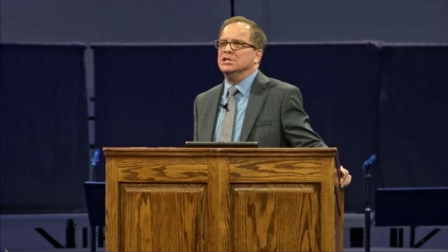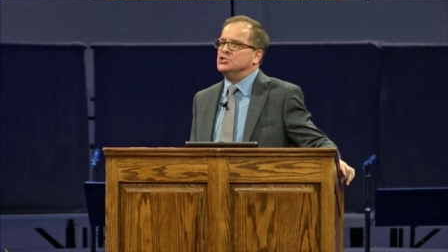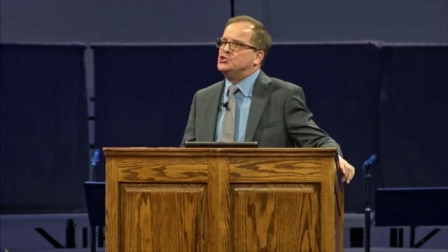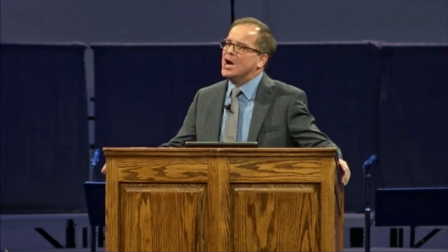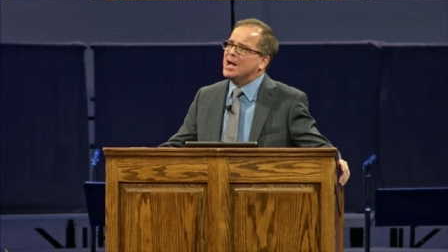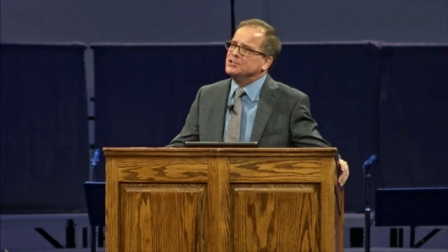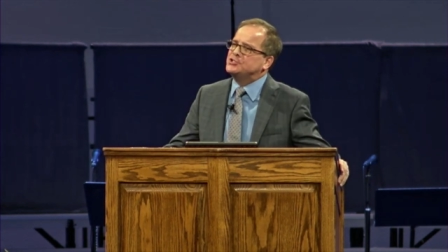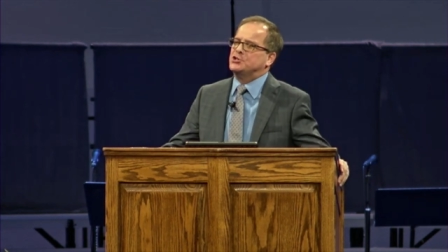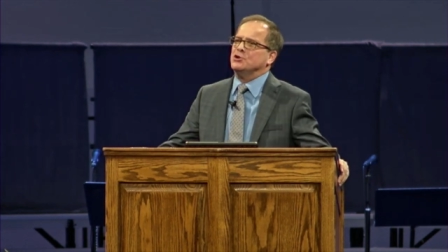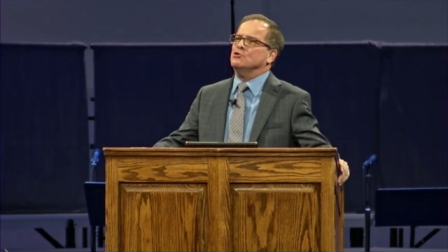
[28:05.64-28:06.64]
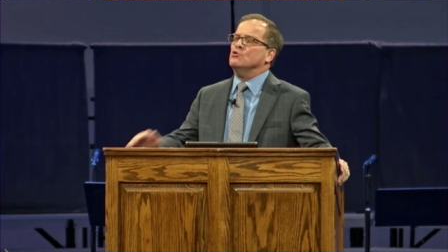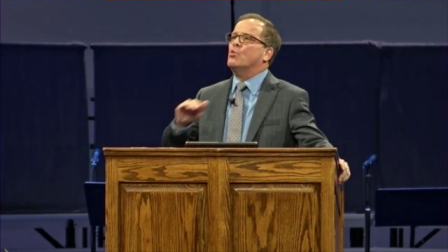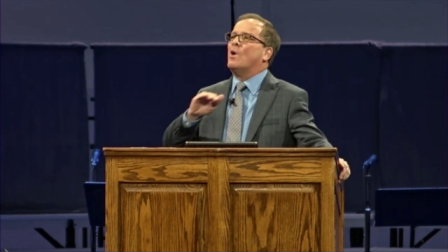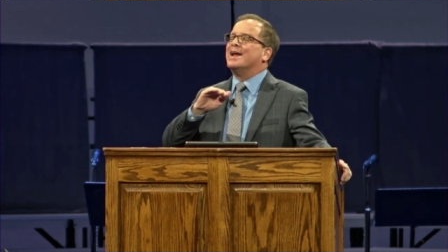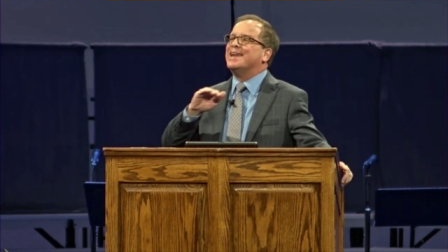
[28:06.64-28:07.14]
John 2
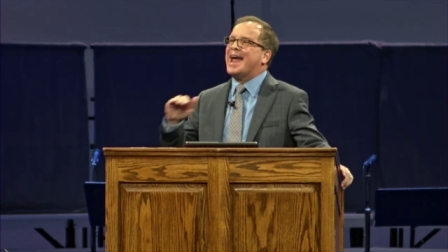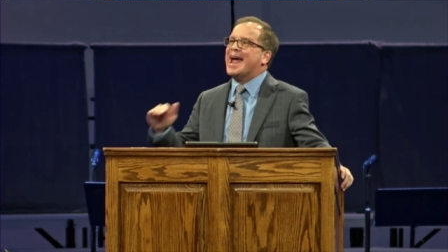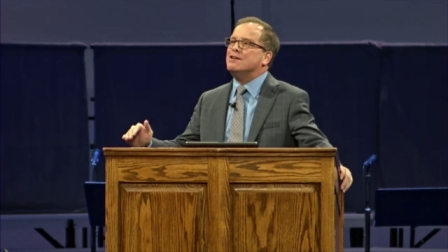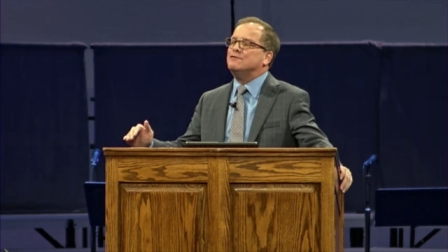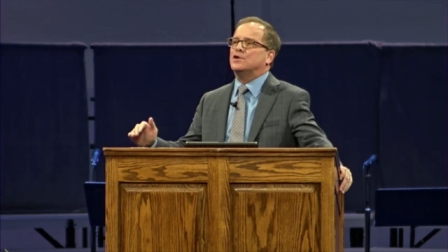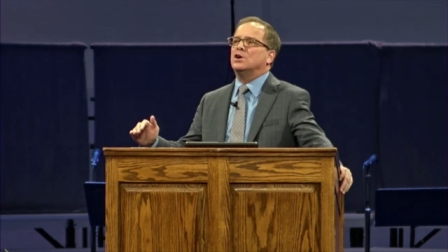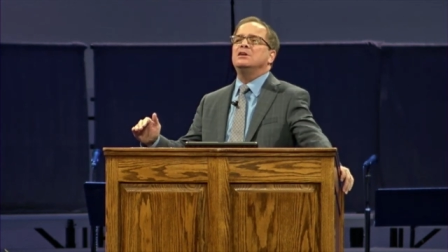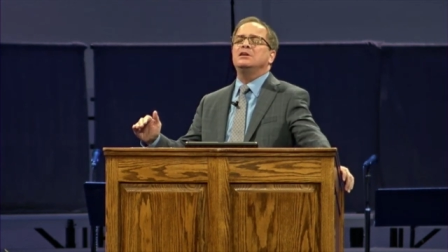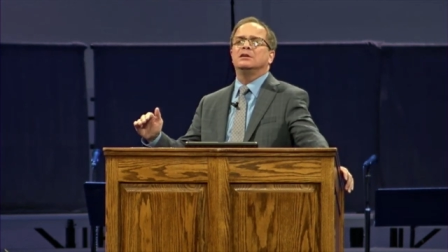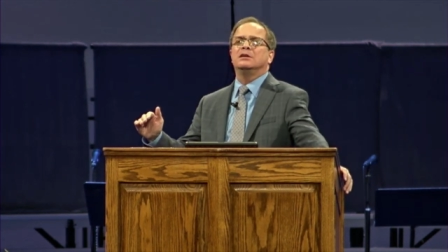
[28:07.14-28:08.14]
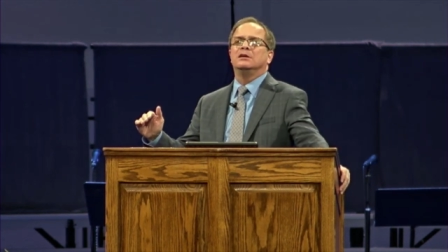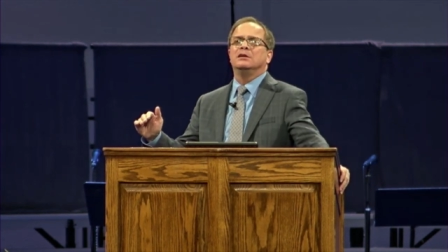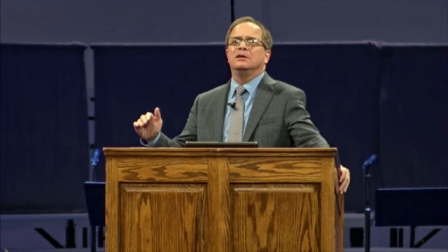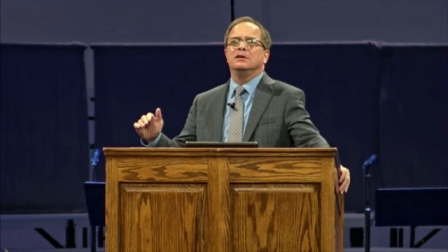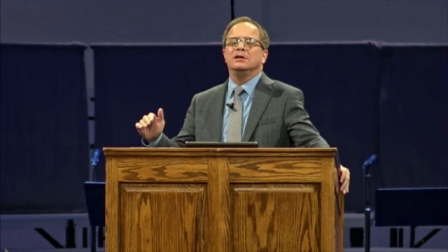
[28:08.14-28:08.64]
whatever
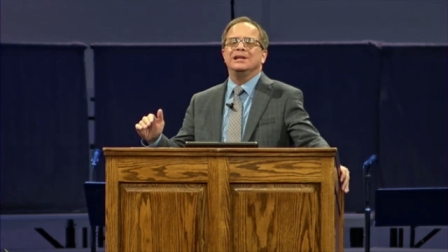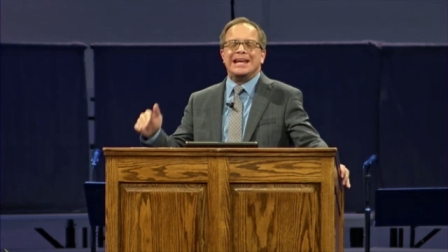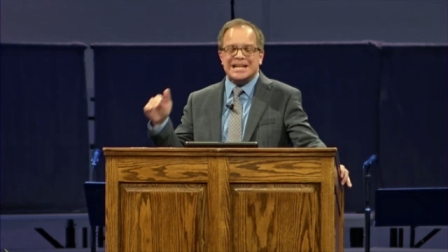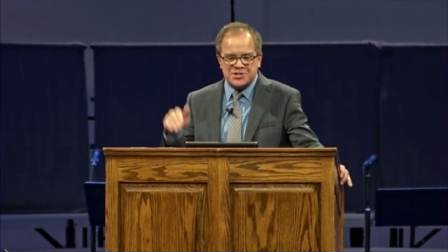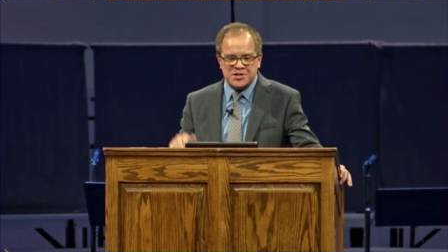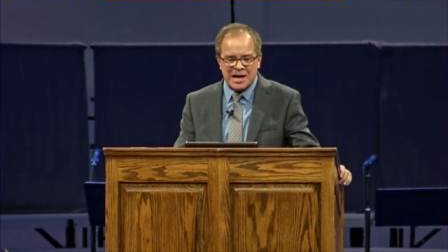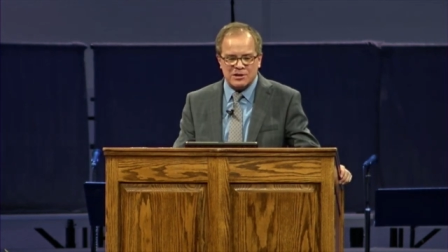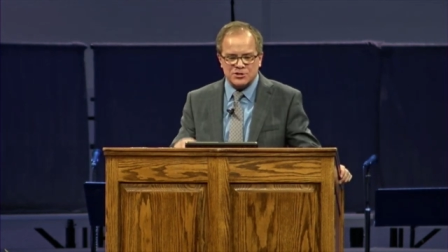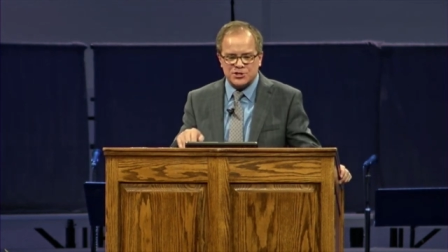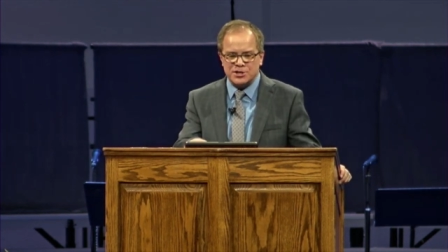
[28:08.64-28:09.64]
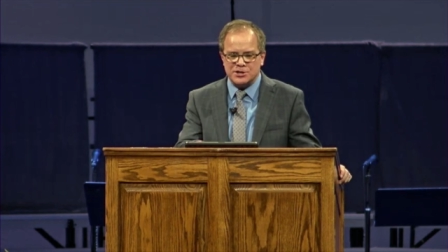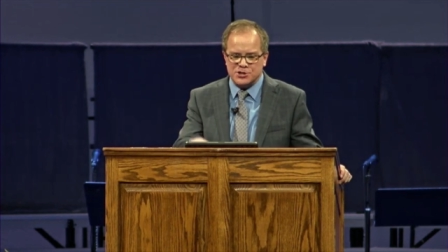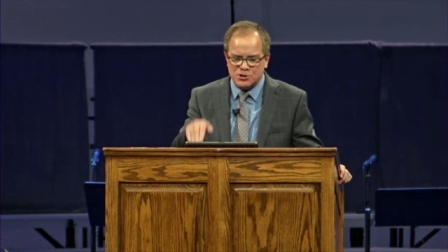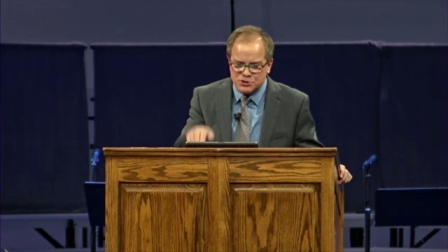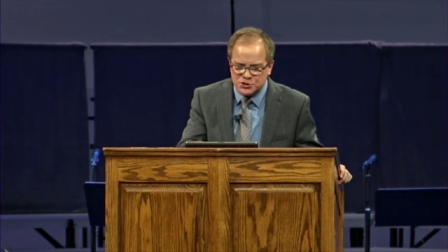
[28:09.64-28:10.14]
he tells you to
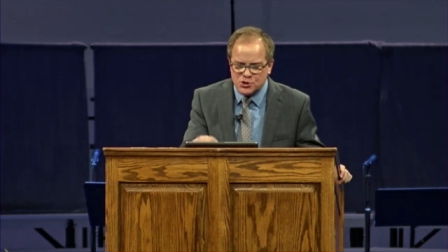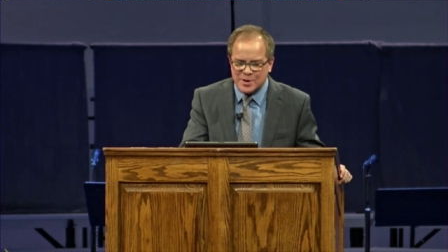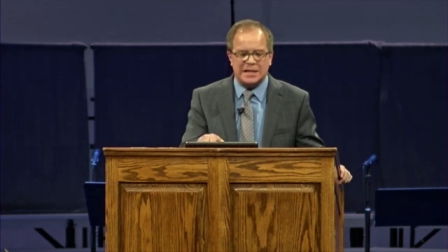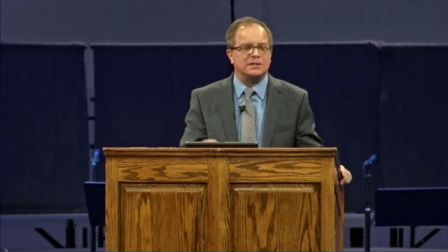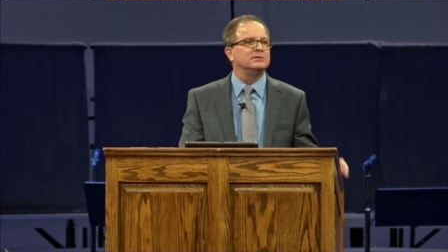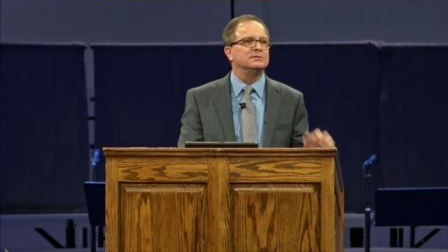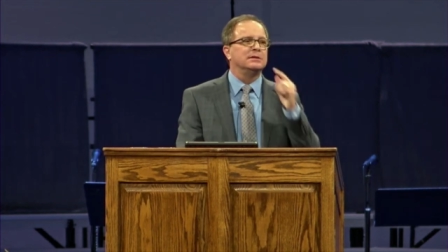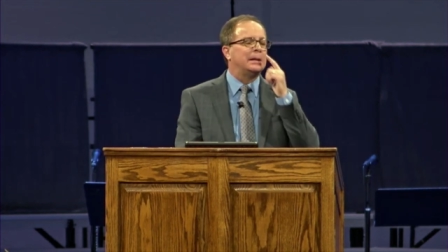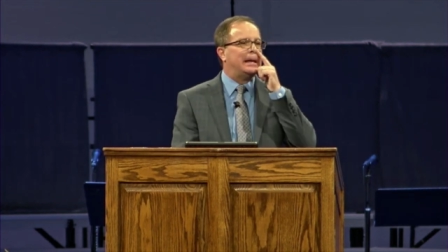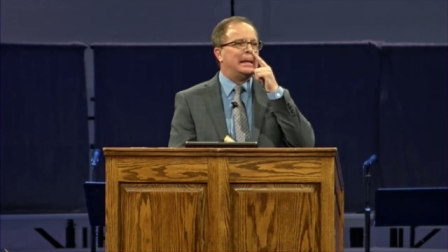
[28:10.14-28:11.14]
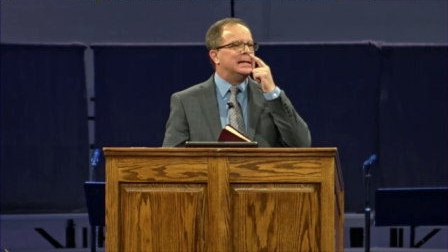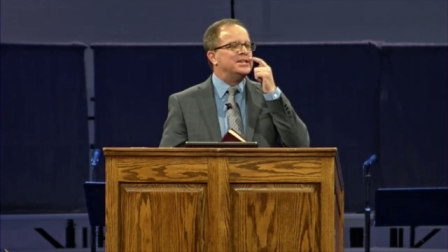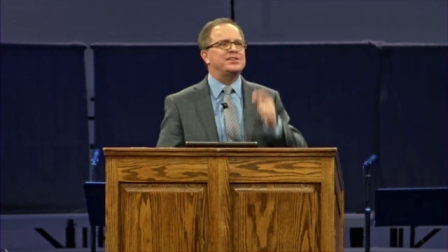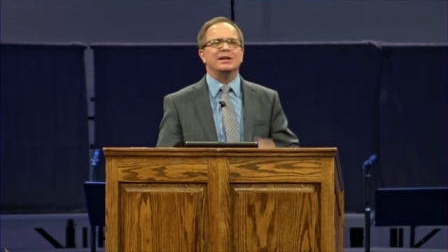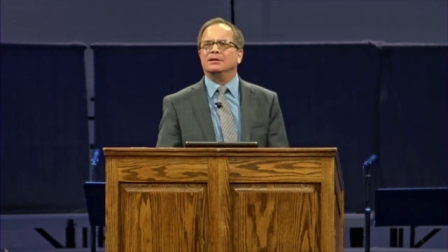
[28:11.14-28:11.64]
do, do it.
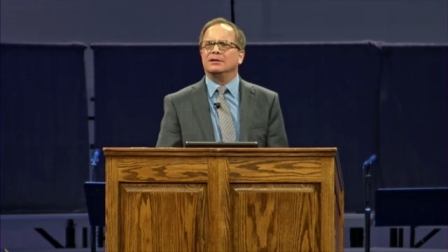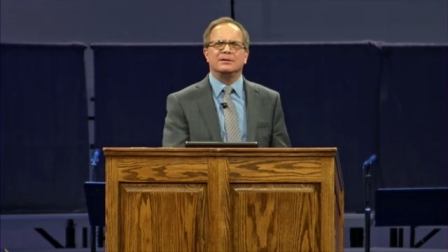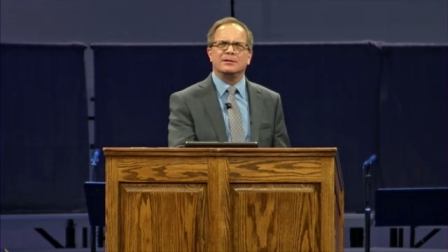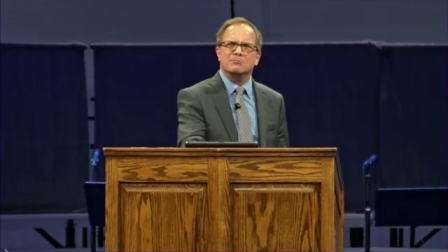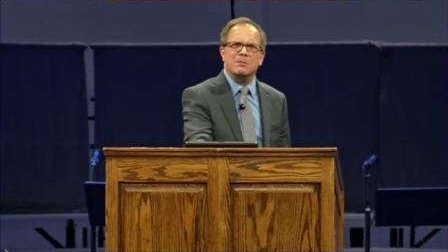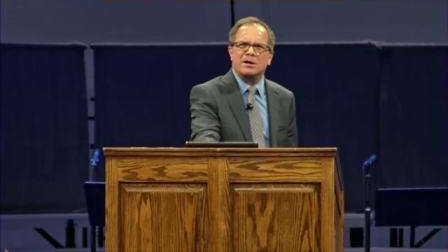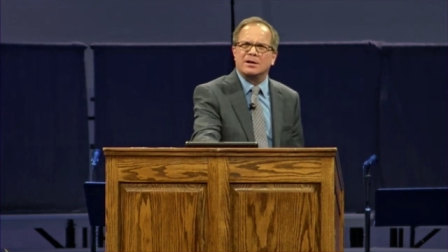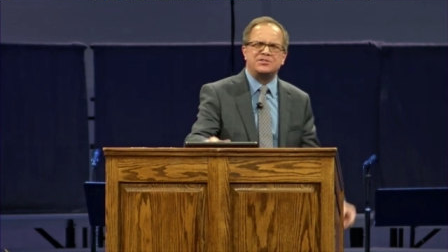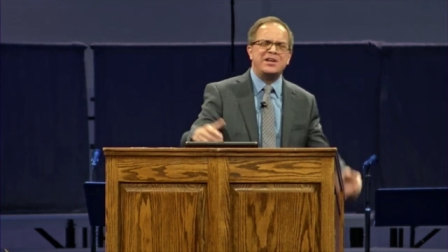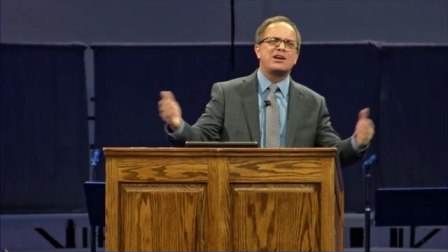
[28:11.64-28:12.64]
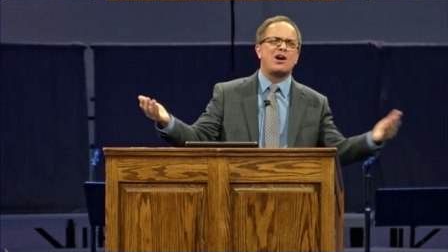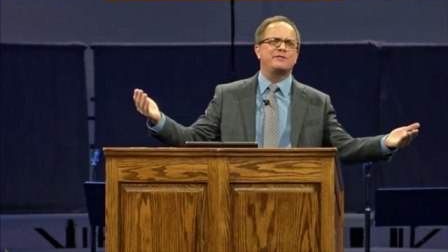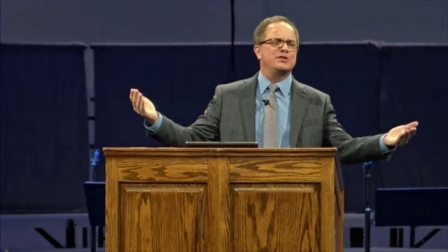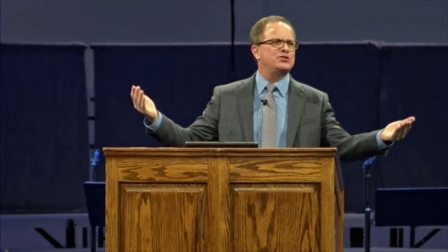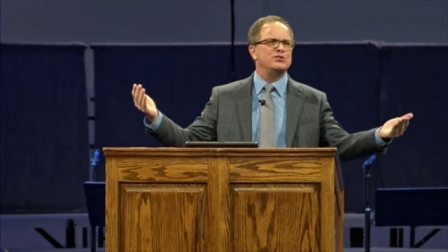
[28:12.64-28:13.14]
Listen, take
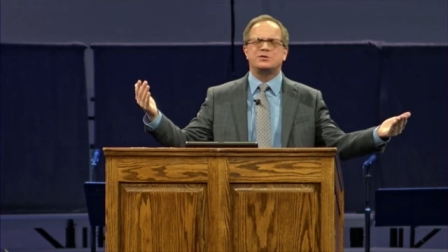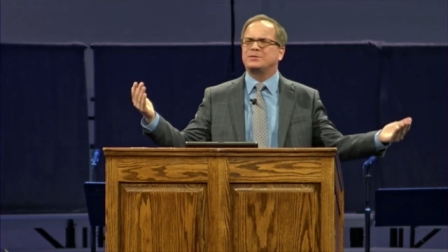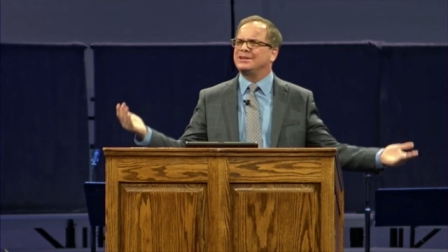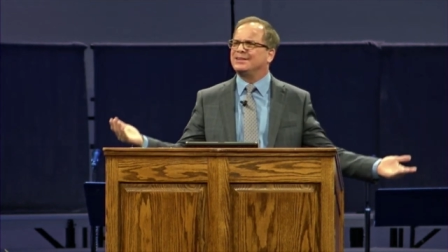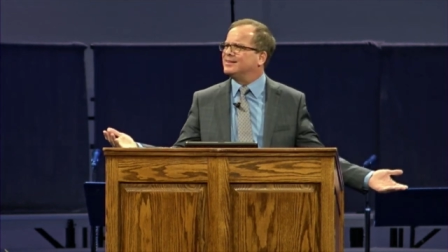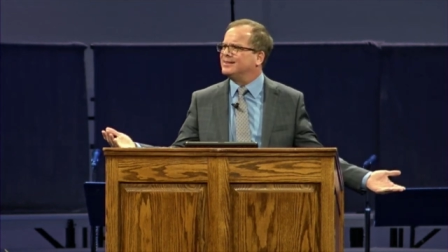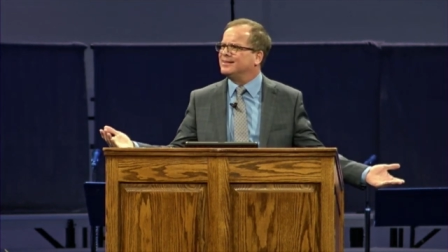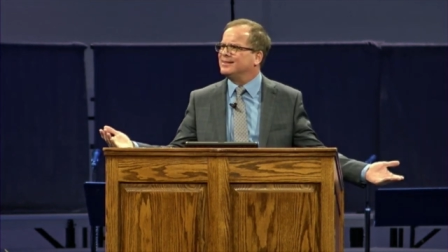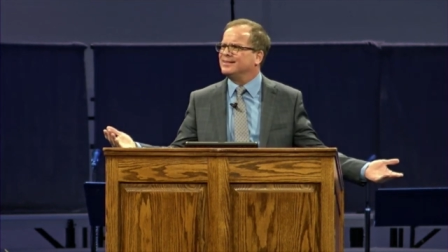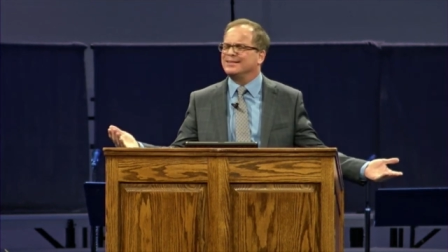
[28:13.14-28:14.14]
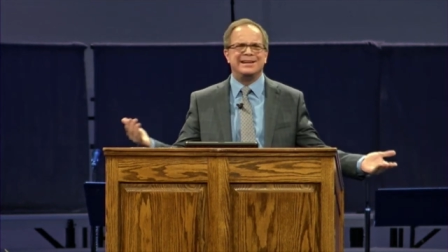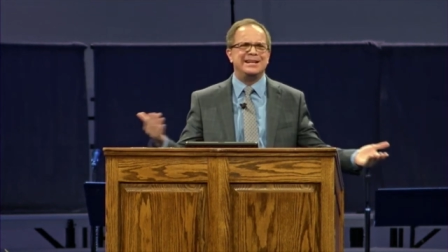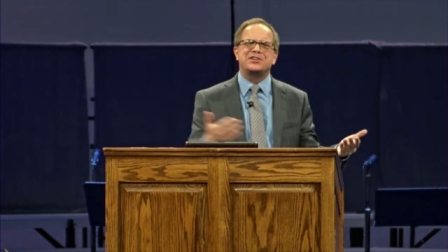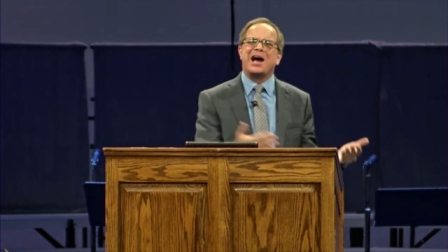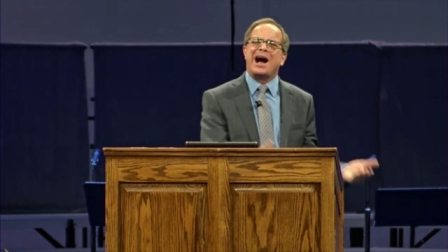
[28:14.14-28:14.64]
off your shoes. It's